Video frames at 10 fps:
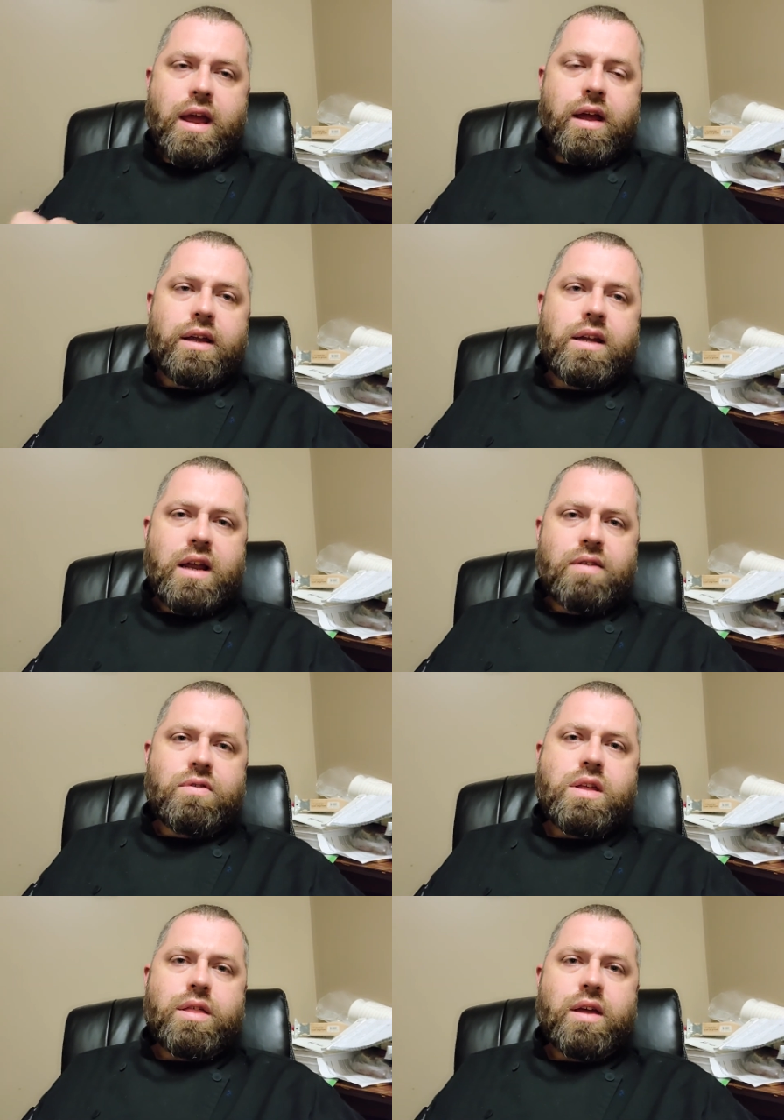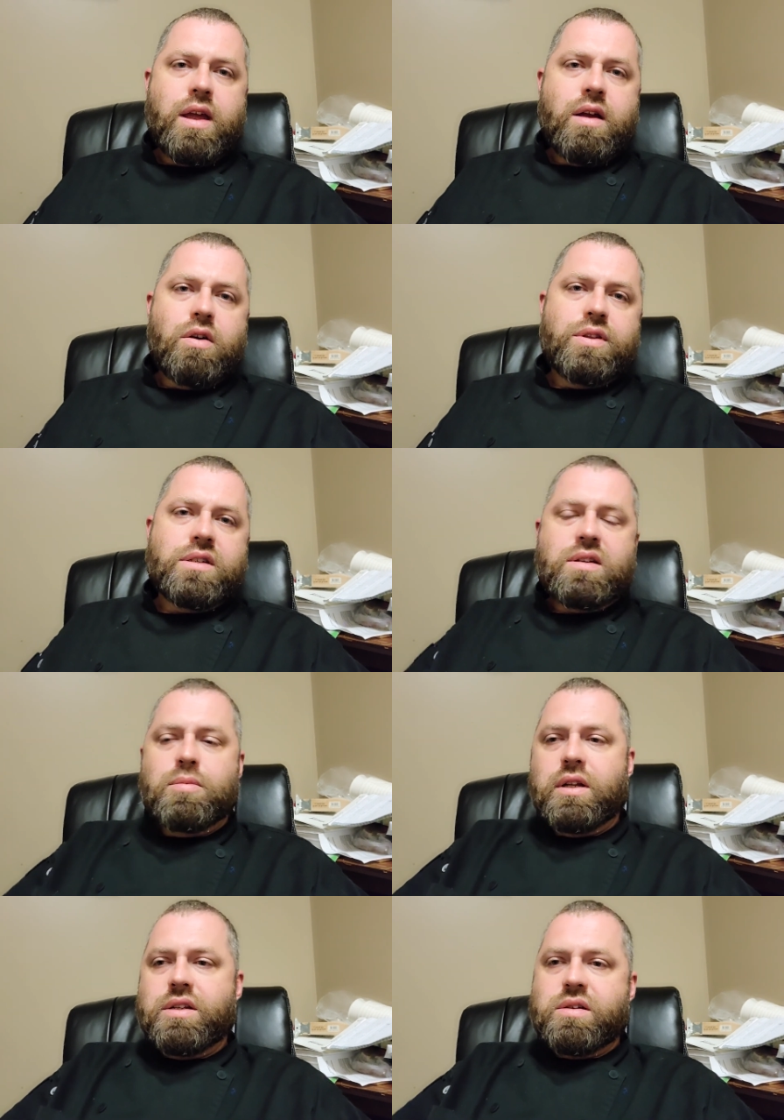Again, everything, all these
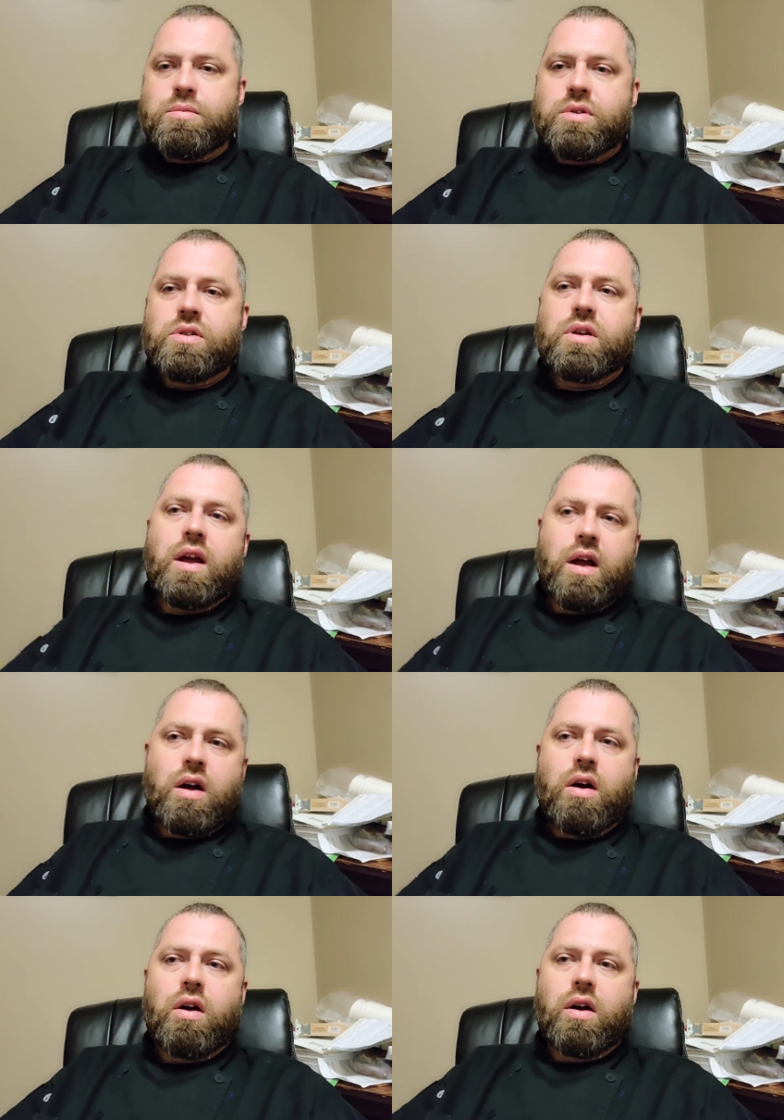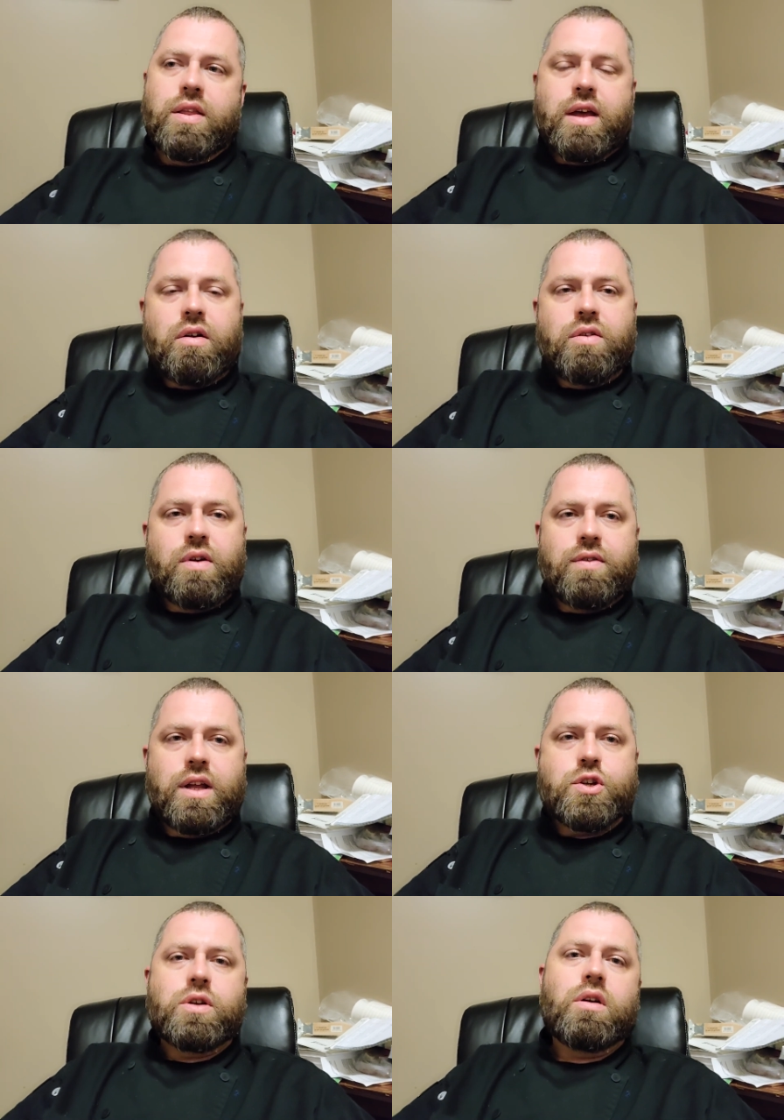symbolisms are that are in
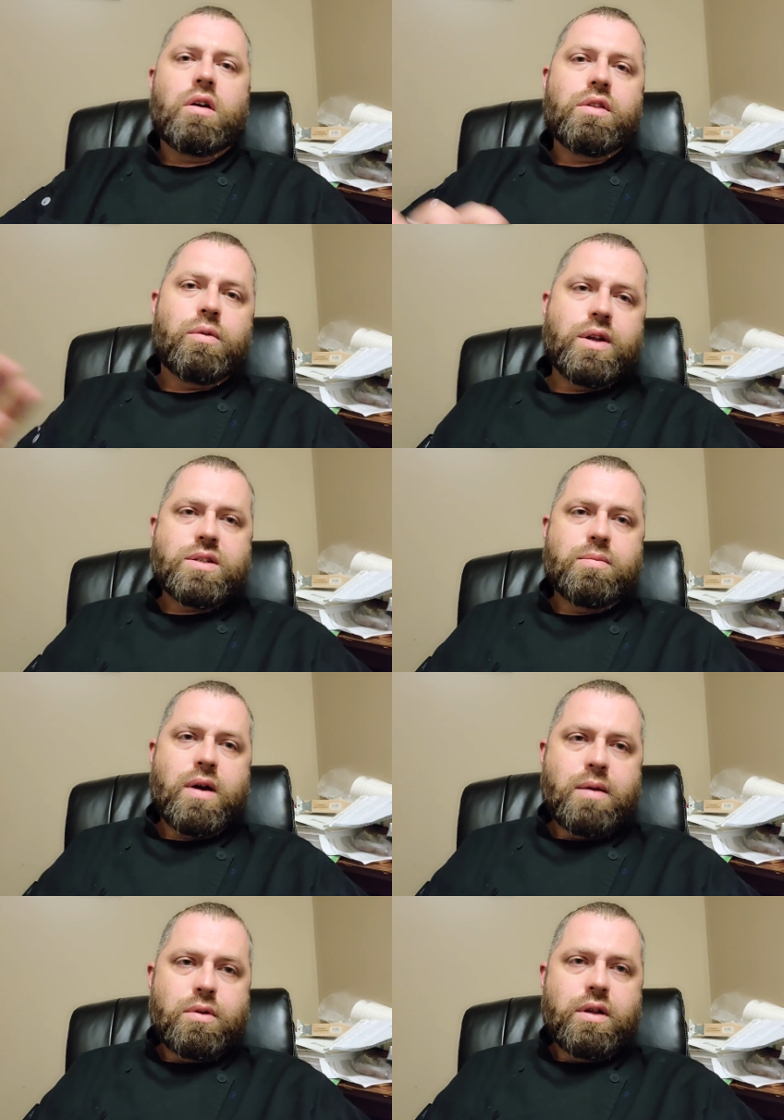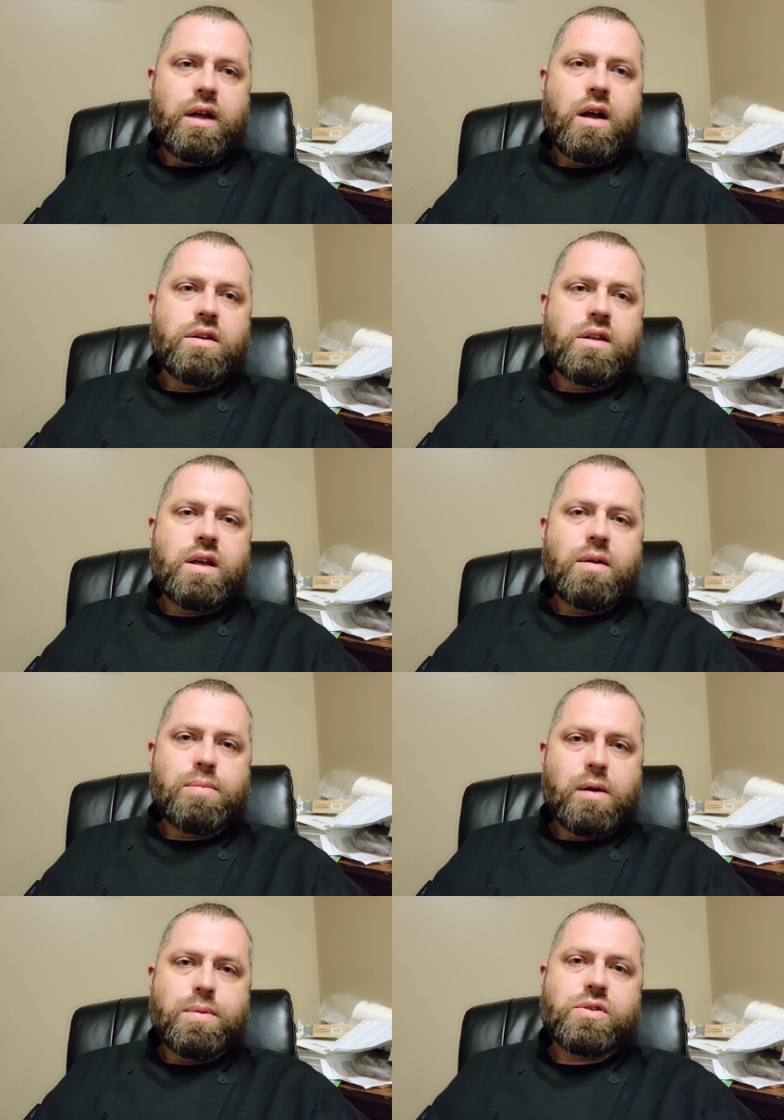Revelation are in the rest of the Bible, and God did that on
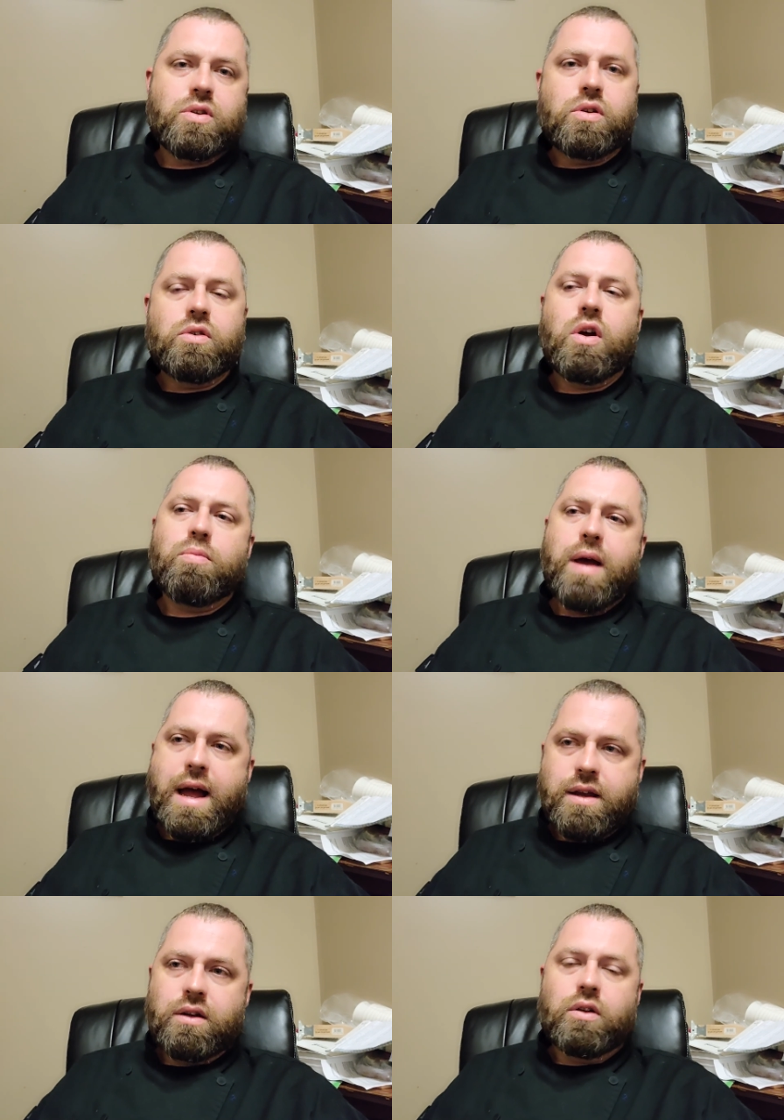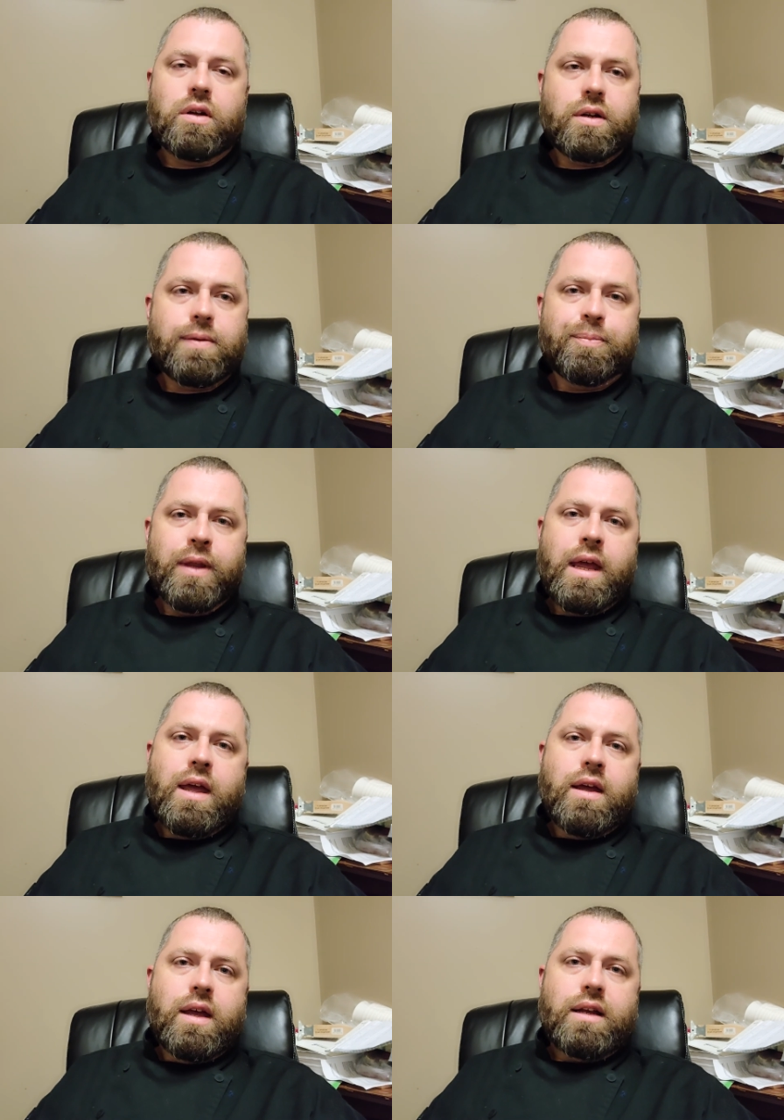purpose. So you go back and look
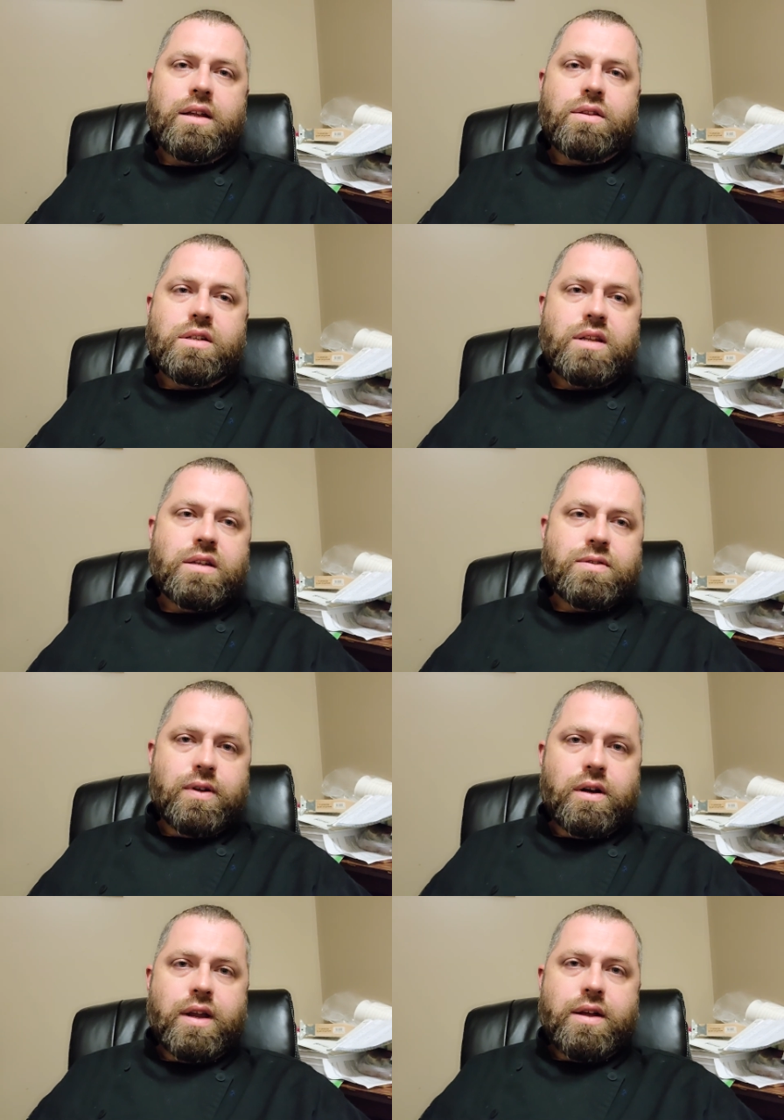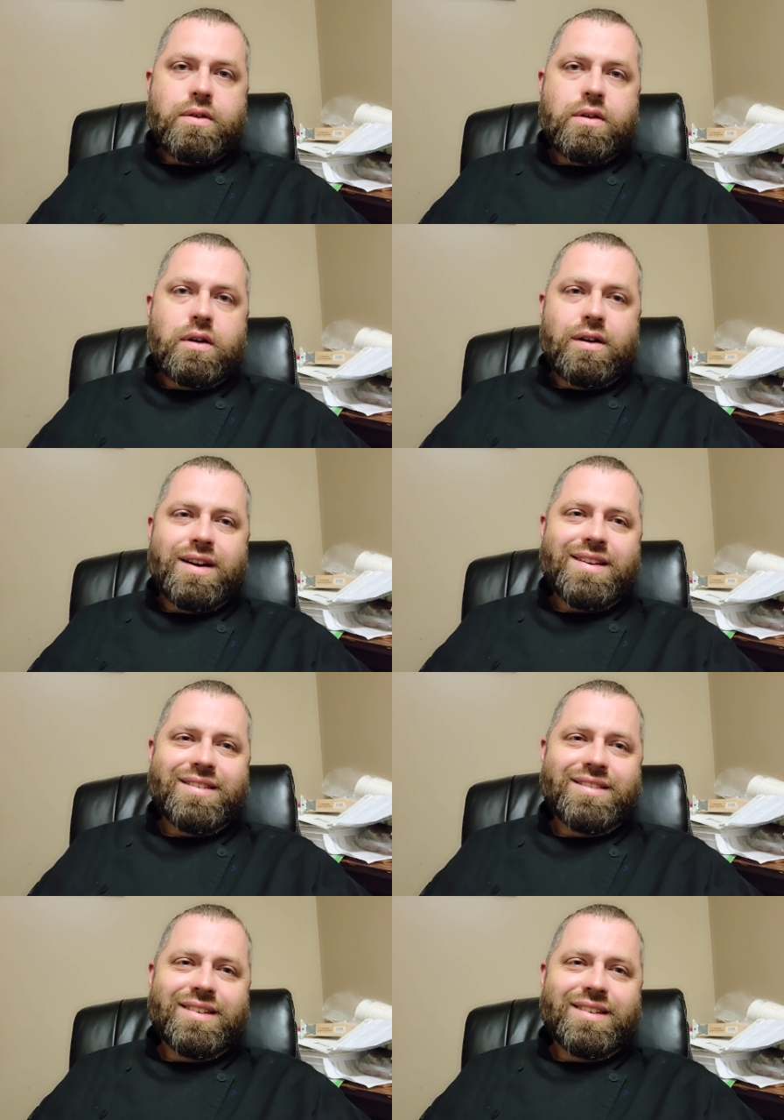and get these things figured out. All right?